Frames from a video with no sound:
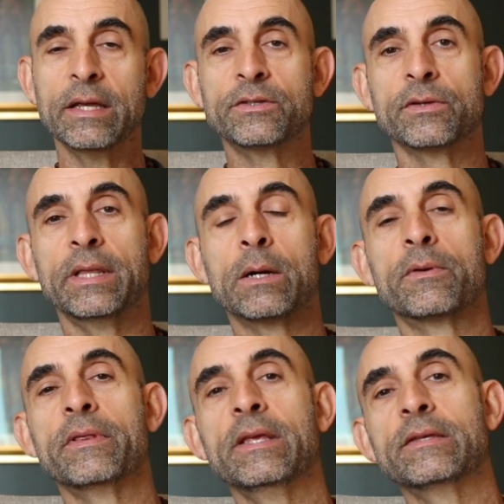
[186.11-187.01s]
So there
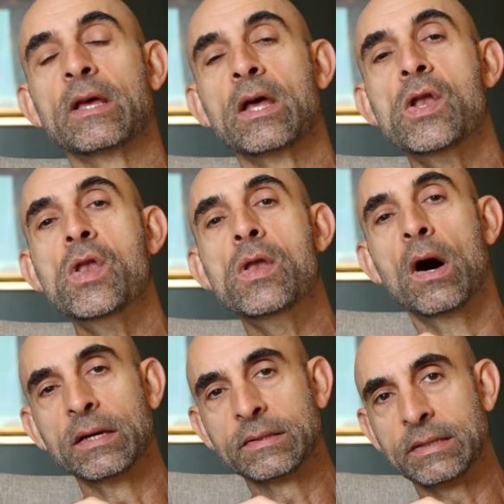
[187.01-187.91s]
were these
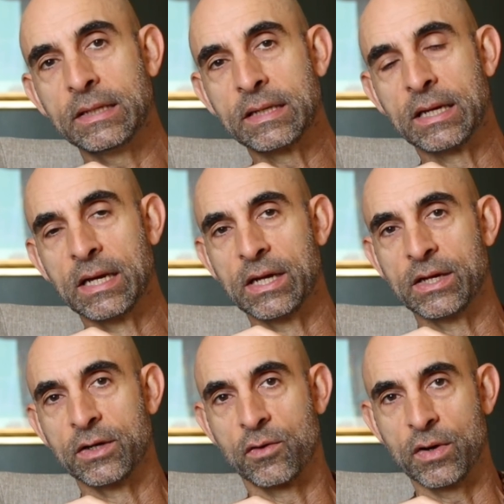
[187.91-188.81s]
Gnostic
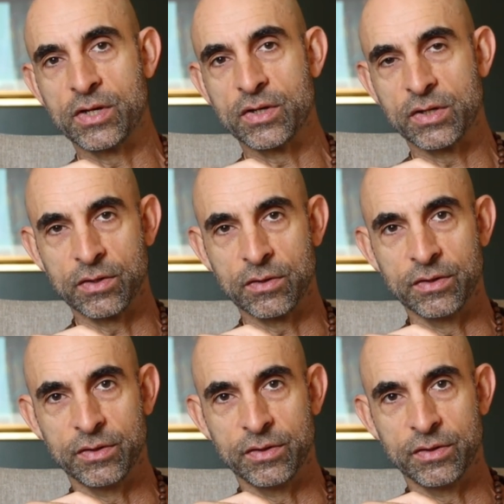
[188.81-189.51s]
Christian